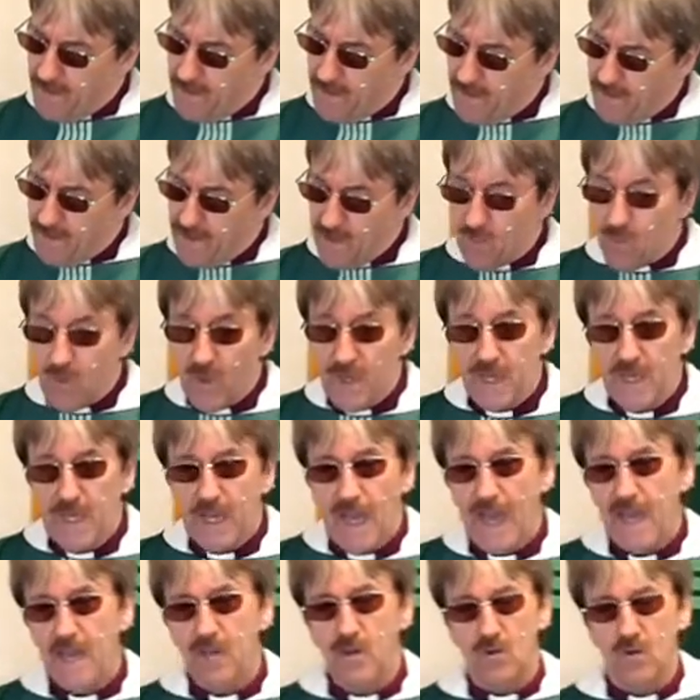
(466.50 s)
that we
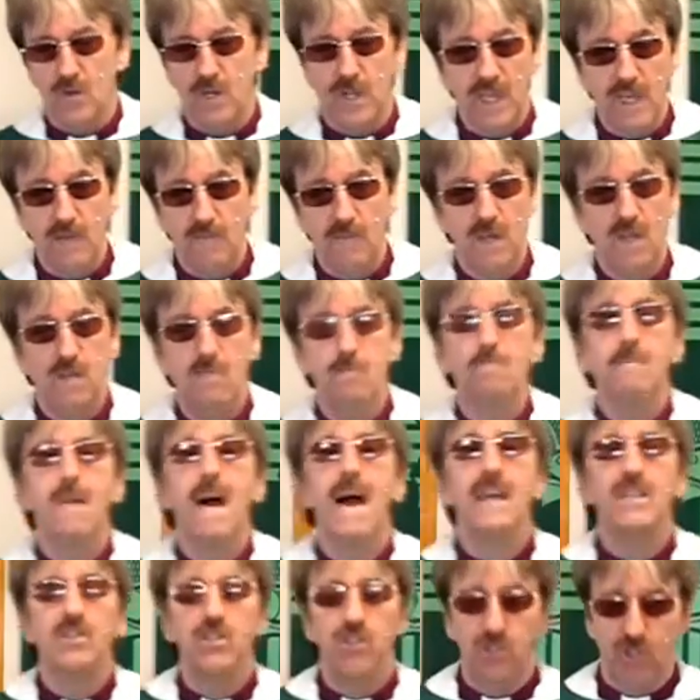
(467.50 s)
cannot even
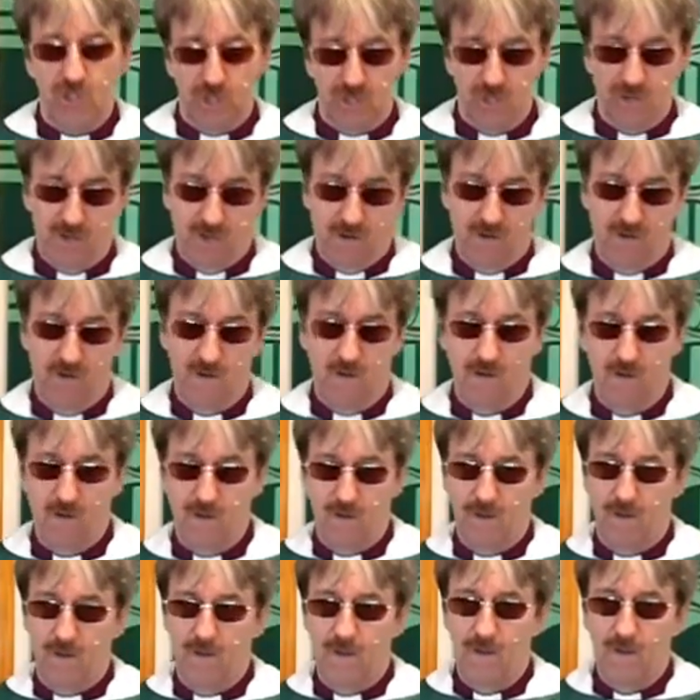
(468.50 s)
imagine
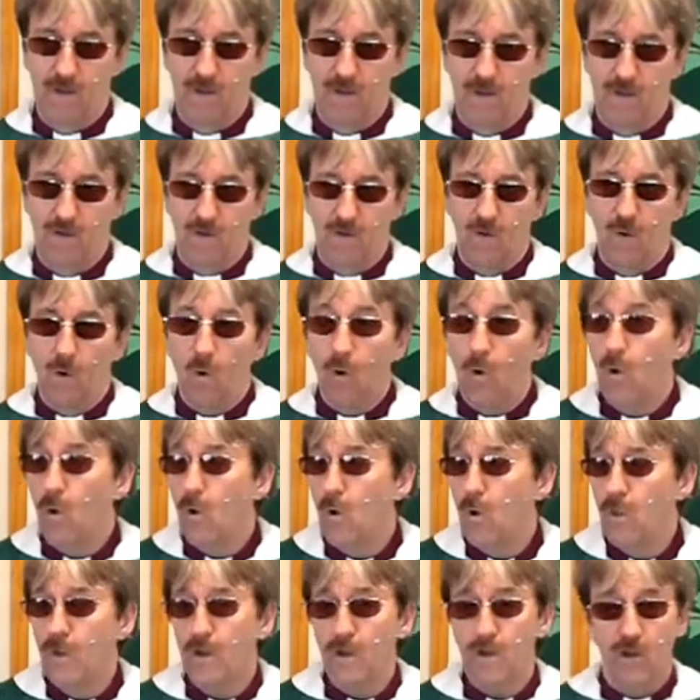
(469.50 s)

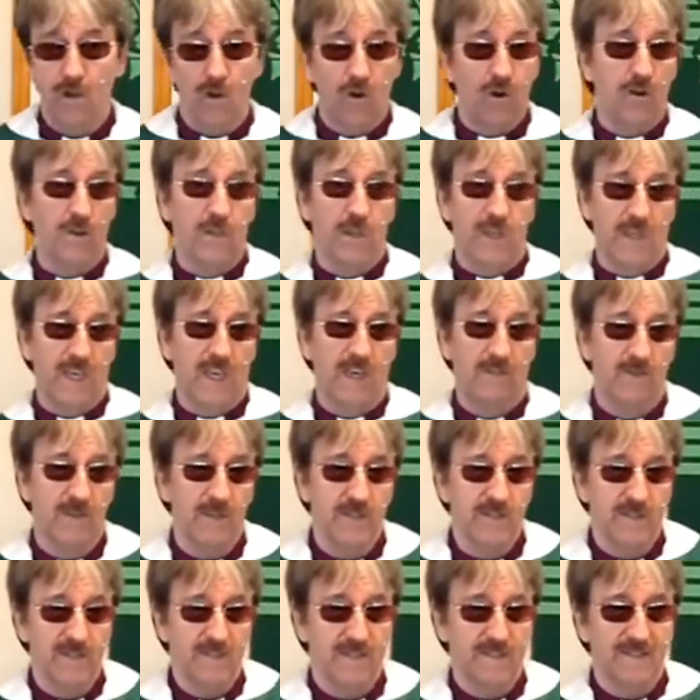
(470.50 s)
all that God can give
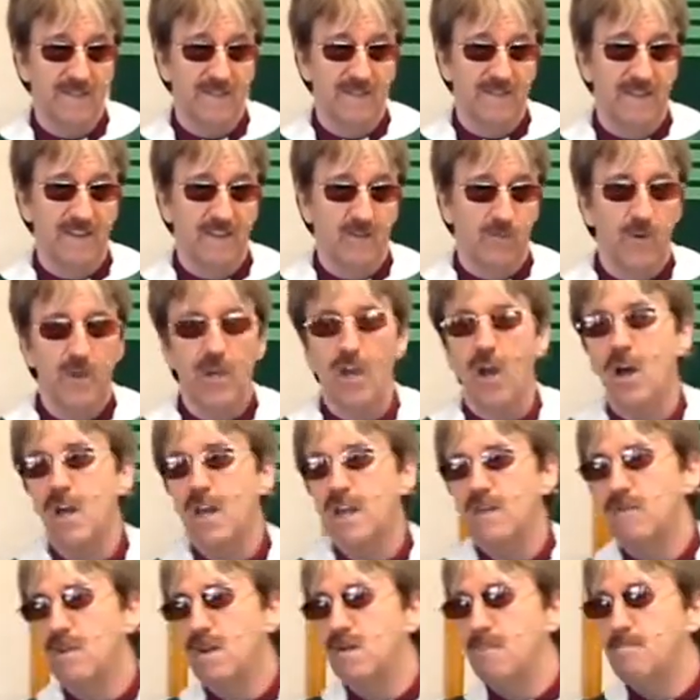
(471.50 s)
us. We can't
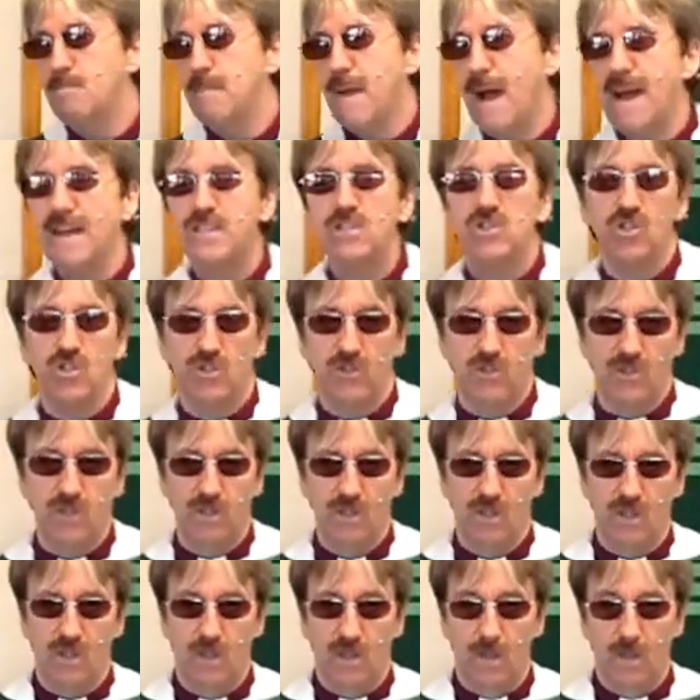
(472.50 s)
even imagine
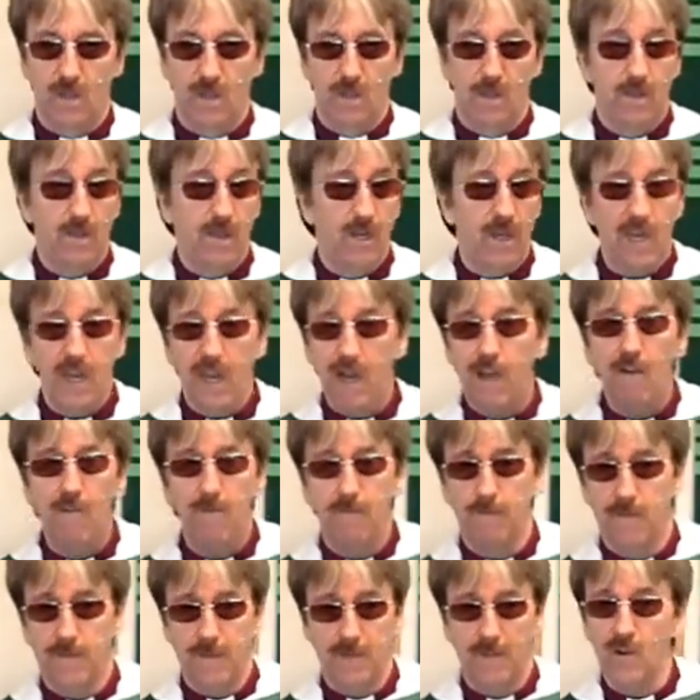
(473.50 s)
the
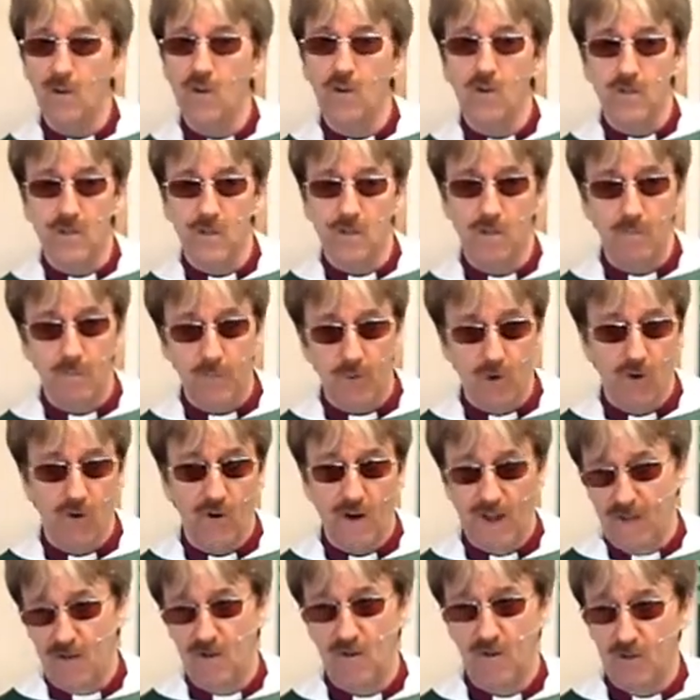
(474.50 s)
love that God can pour
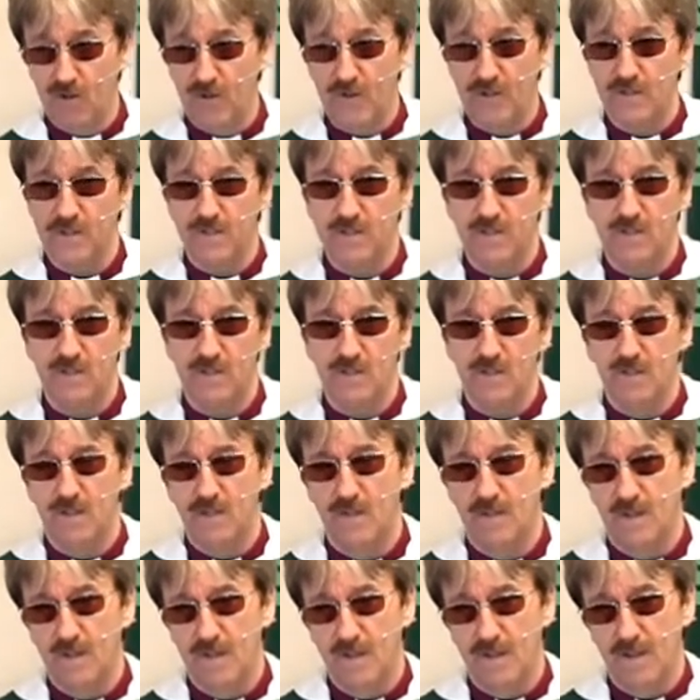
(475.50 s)
out on us
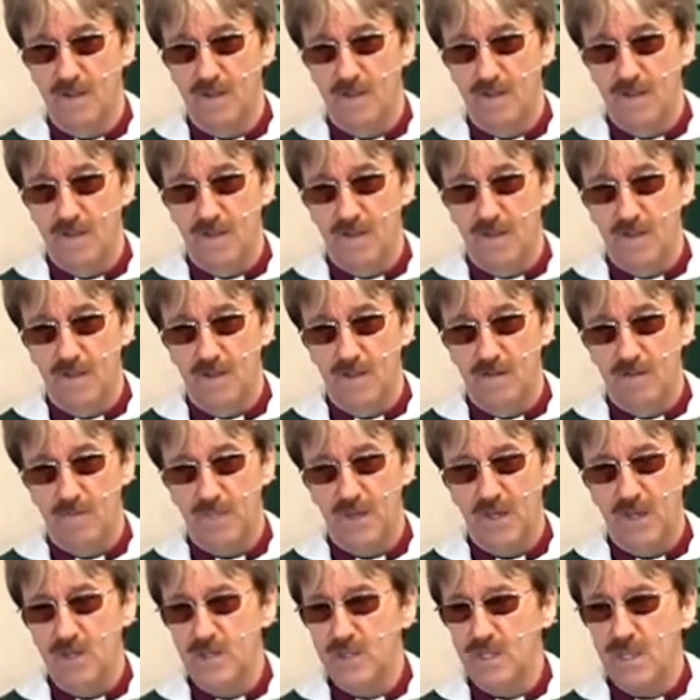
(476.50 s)

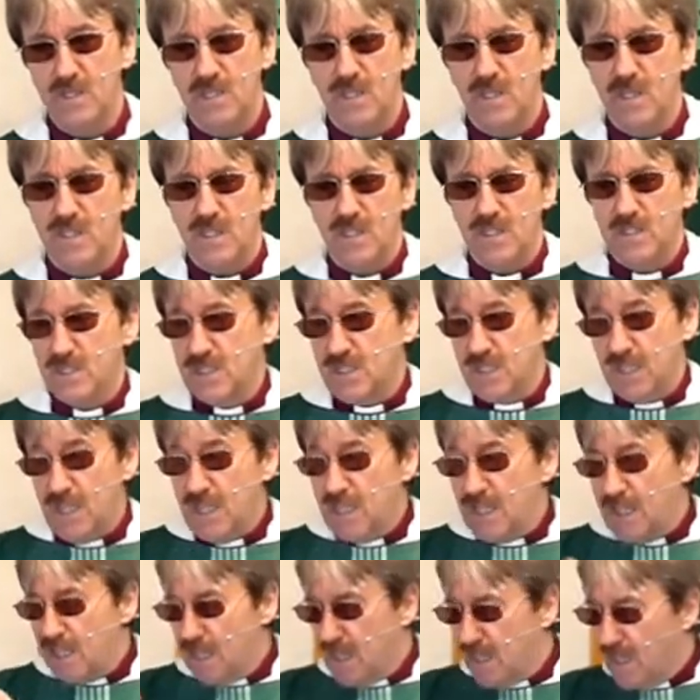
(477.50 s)
because it's
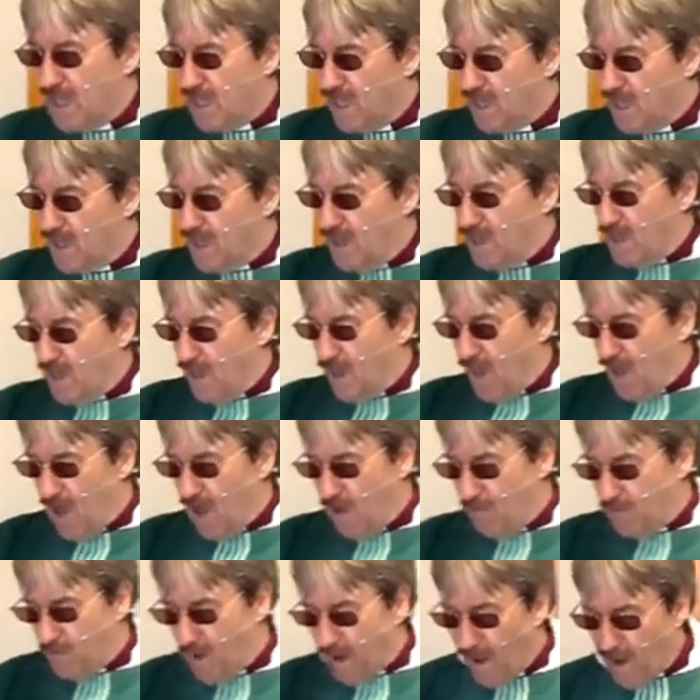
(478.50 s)
exceedingly
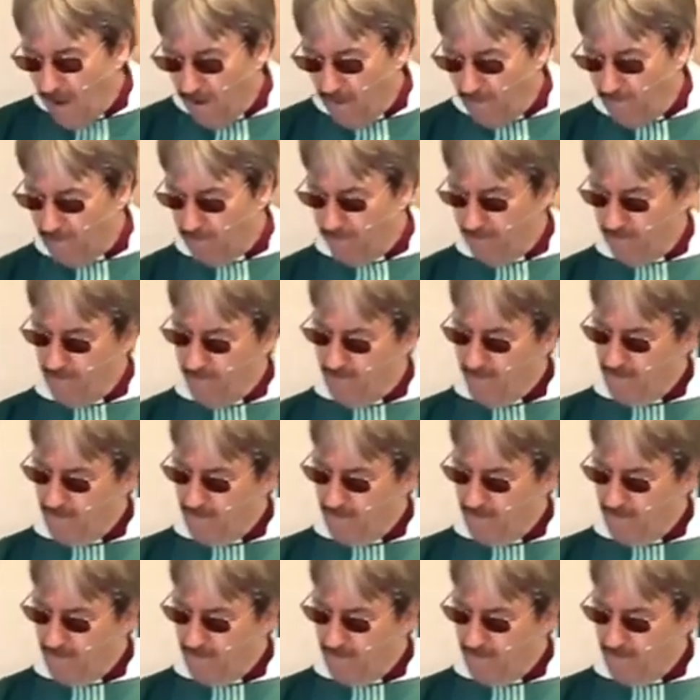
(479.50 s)
above,